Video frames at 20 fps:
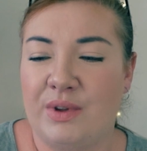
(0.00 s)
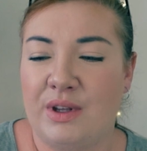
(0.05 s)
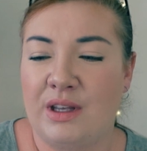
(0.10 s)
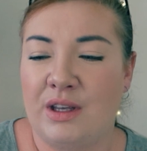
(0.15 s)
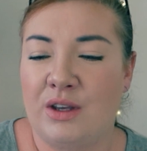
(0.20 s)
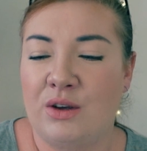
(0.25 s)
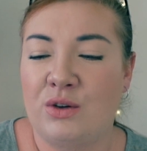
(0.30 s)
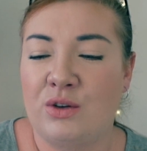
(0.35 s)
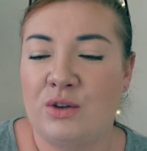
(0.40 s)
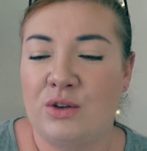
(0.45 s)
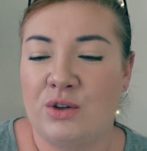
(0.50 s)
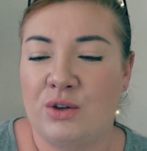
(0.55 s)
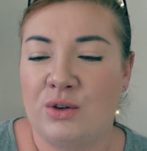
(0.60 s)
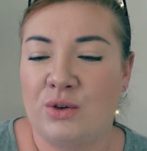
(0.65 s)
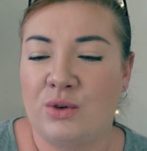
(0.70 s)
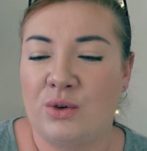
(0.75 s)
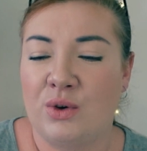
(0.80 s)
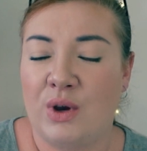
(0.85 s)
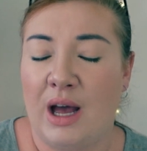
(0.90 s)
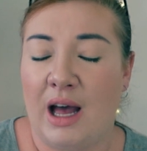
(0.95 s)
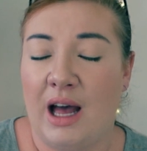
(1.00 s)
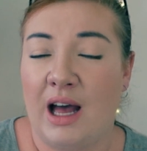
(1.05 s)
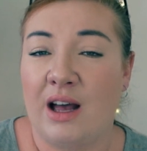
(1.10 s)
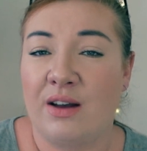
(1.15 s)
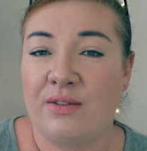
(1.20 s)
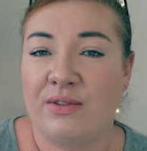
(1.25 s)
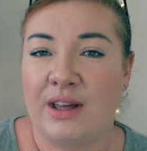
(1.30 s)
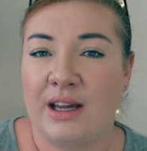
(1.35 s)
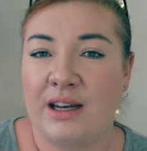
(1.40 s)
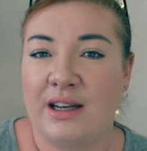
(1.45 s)
You do
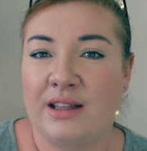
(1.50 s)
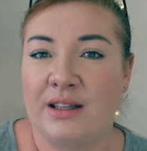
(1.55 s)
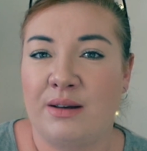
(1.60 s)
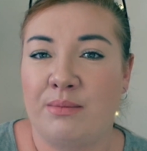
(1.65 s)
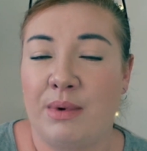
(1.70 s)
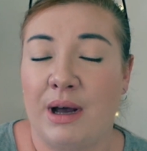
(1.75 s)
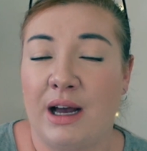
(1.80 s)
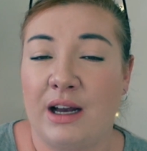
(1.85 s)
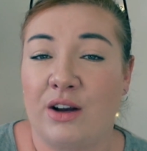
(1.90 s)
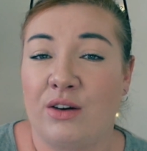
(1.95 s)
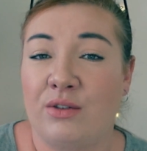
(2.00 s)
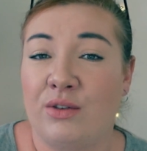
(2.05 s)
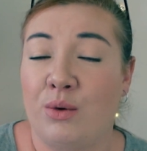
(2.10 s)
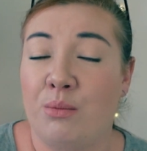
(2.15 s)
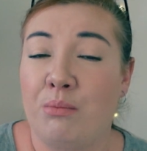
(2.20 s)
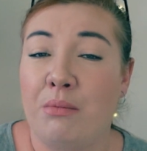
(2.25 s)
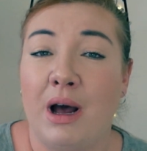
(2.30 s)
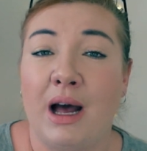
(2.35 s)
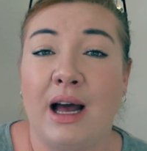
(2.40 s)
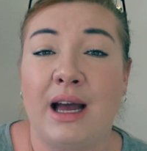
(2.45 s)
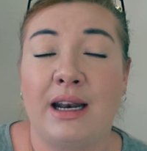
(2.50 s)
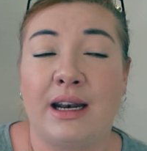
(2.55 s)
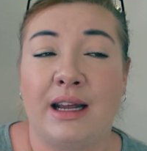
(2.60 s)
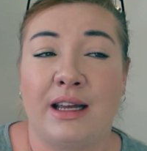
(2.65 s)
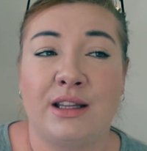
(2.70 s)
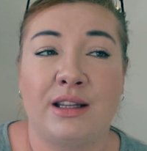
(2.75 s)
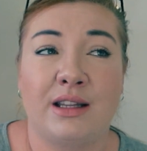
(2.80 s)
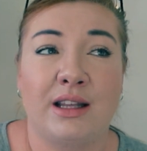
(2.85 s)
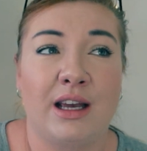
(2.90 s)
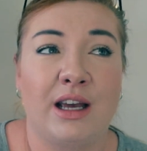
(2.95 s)
have that in the back of your mind,
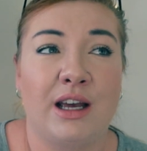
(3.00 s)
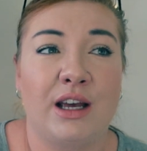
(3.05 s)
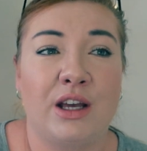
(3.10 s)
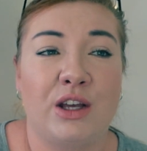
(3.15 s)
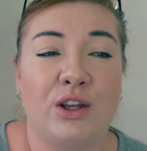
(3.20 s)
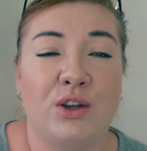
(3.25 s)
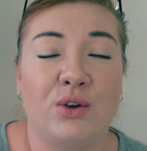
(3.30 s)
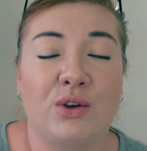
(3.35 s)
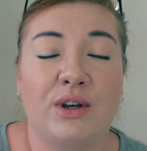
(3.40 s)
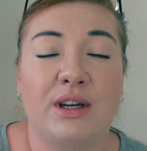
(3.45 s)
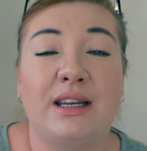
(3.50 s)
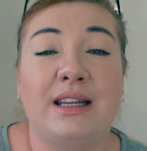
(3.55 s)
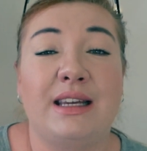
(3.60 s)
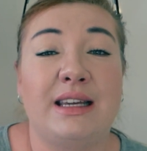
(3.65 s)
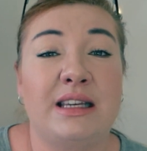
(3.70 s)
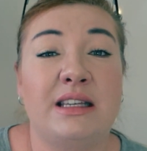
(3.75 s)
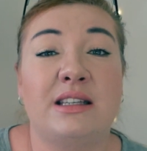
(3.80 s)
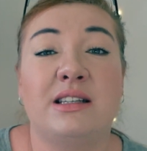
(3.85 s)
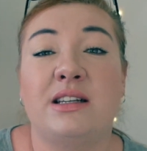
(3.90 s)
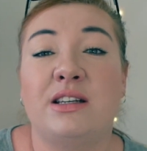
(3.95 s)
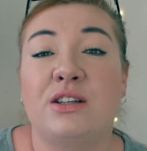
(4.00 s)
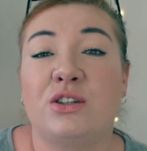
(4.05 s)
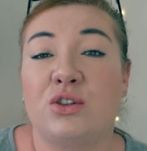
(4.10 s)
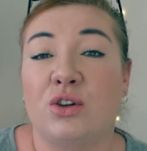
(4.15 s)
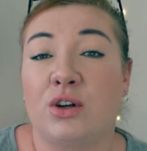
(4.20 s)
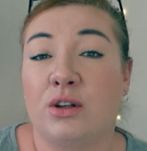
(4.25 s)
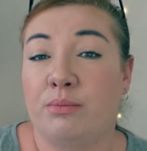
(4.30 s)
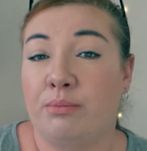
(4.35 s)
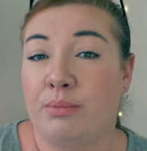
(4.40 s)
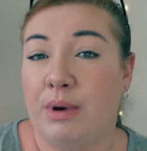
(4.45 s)
and you can easily
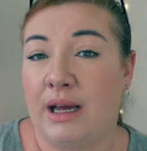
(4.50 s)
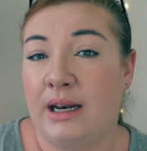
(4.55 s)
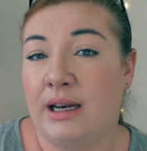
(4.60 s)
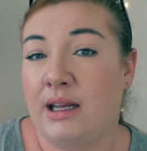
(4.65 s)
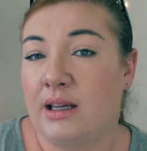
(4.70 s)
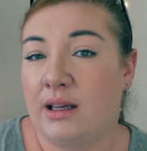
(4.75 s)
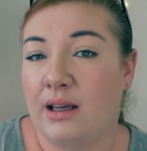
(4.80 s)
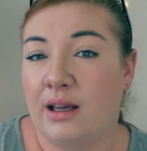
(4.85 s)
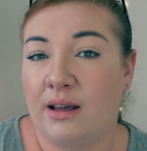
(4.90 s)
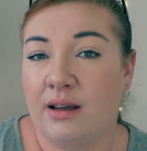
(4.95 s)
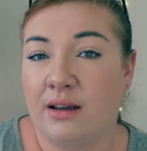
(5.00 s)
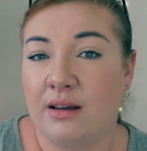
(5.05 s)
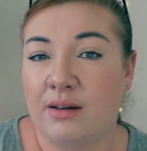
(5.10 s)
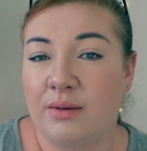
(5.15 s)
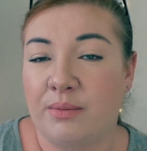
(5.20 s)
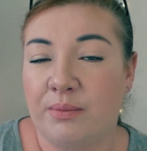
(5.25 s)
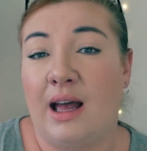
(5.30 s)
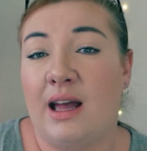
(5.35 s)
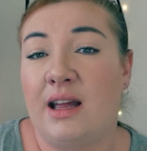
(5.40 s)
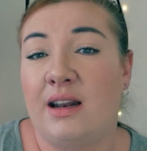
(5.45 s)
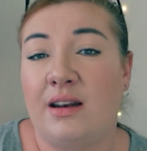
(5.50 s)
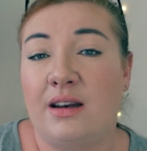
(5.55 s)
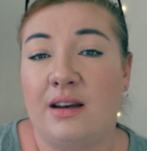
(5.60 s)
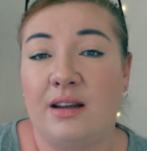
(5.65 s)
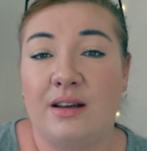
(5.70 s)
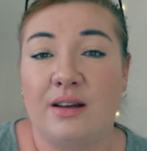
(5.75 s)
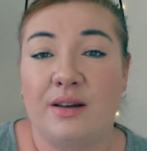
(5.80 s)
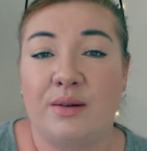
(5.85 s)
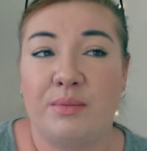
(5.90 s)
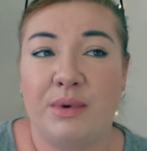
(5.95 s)
start panicking. And
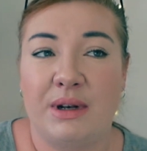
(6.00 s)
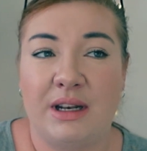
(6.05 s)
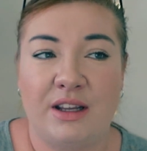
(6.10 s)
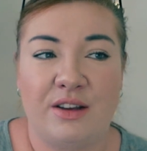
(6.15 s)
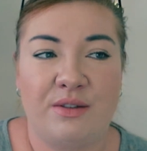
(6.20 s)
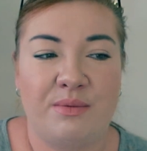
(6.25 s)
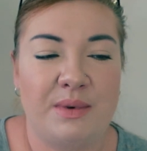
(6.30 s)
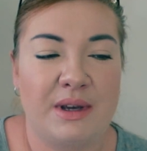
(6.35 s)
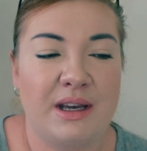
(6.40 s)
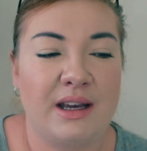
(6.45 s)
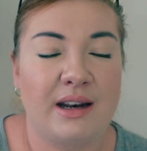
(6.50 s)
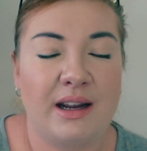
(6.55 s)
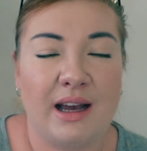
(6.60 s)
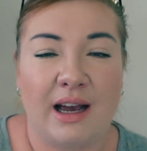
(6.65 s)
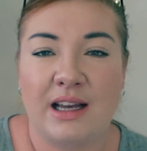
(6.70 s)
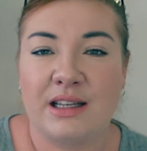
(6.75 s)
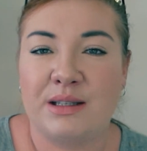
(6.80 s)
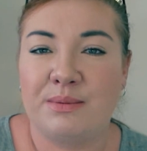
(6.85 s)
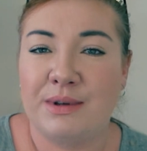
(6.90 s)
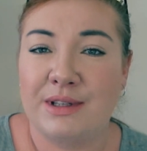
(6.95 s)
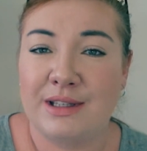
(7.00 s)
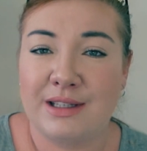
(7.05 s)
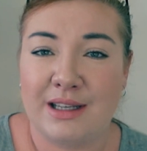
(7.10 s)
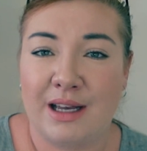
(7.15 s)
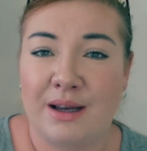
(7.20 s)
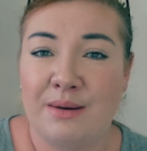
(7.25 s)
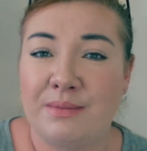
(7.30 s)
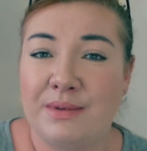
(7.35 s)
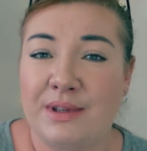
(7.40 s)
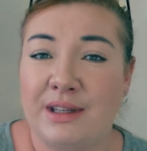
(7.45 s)
believe me, it has been
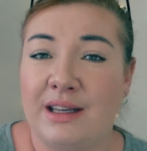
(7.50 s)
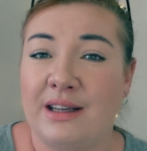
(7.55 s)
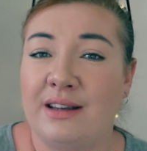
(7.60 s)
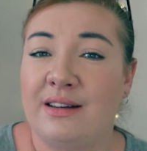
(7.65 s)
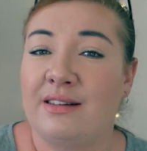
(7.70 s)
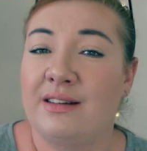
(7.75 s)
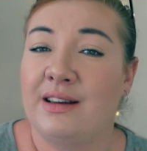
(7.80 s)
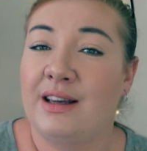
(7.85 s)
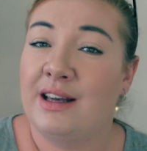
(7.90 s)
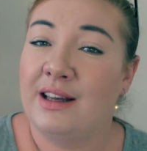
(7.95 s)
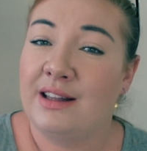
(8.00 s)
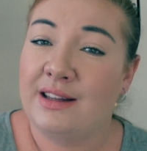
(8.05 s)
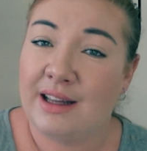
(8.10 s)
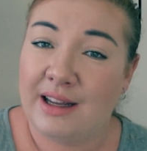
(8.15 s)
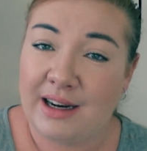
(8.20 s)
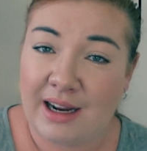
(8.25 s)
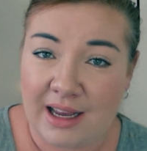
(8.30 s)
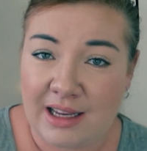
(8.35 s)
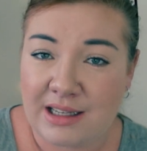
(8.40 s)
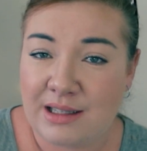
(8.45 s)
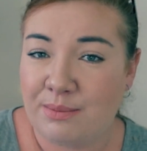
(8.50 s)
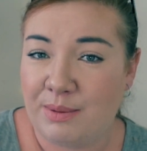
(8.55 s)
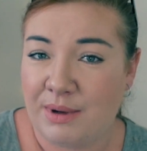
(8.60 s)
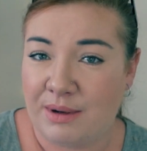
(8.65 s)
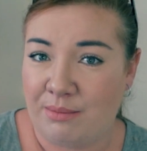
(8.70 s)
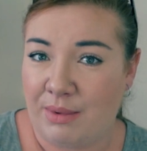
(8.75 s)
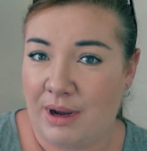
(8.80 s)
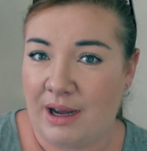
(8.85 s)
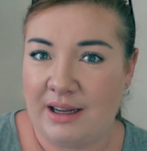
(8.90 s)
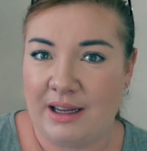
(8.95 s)
something that has
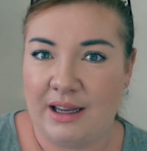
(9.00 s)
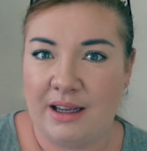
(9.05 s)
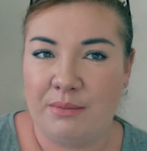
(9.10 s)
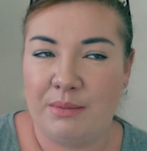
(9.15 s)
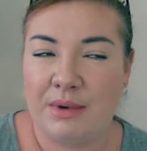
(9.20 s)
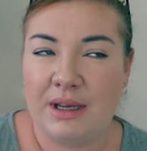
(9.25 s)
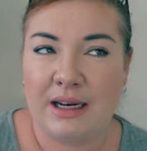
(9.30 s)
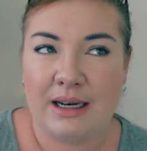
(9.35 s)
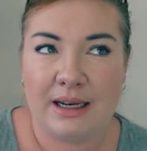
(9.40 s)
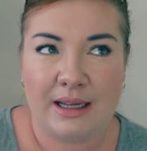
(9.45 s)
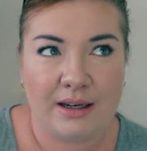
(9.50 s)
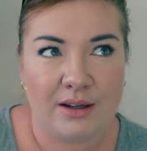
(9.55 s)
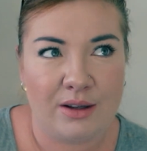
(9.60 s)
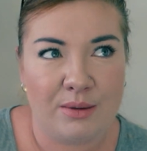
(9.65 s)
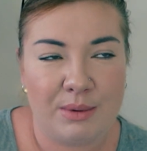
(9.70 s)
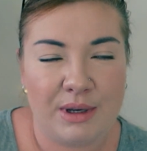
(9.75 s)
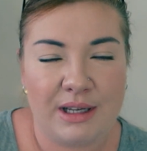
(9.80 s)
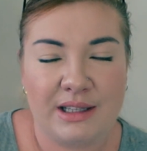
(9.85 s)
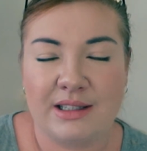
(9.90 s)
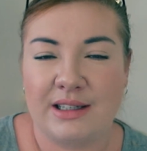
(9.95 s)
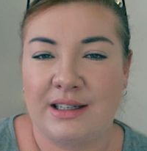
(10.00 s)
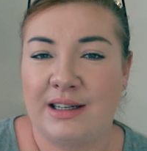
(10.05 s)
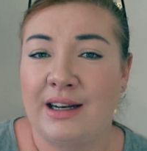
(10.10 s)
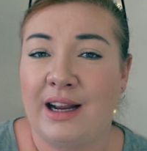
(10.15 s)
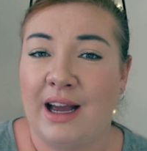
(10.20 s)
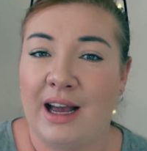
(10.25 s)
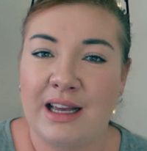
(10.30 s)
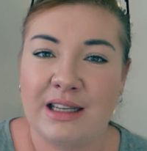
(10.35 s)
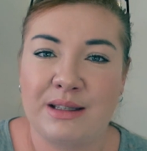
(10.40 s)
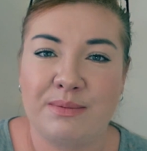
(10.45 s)
been bugging me a little bit, and it
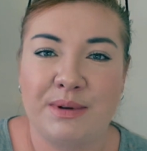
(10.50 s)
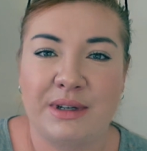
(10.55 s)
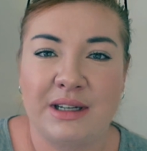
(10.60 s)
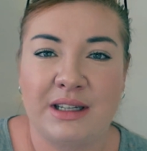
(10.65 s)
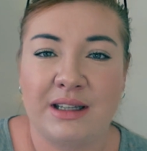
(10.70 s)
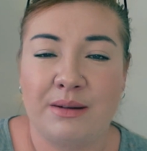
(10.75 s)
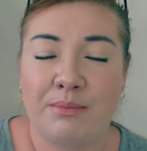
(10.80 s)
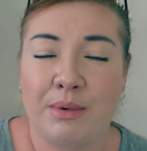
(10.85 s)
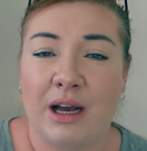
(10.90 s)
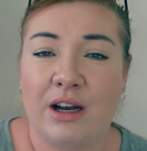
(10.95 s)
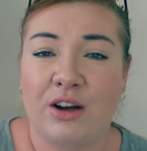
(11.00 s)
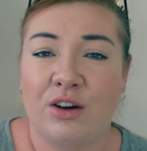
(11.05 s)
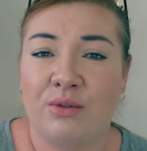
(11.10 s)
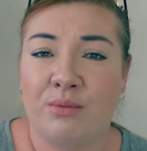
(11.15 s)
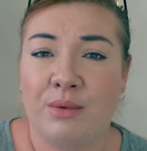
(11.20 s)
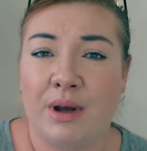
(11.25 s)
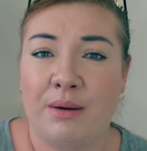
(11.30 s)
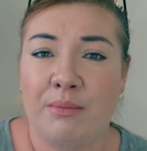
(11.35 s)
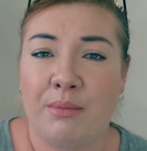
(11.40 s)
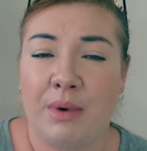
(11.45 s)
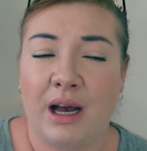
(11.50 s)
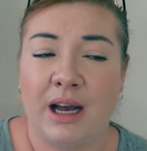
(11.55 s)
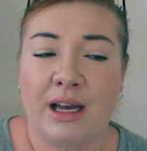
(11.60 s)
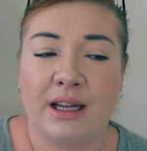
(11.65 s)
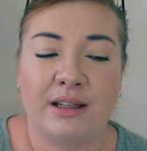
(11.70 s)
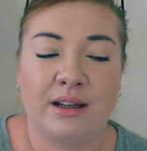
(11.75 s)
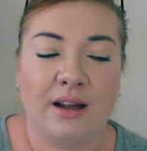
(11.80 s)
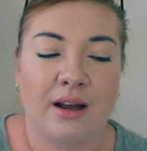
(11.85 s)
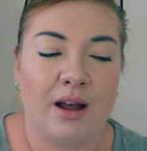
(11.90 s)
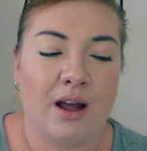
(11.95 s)
has been in the back of my mind.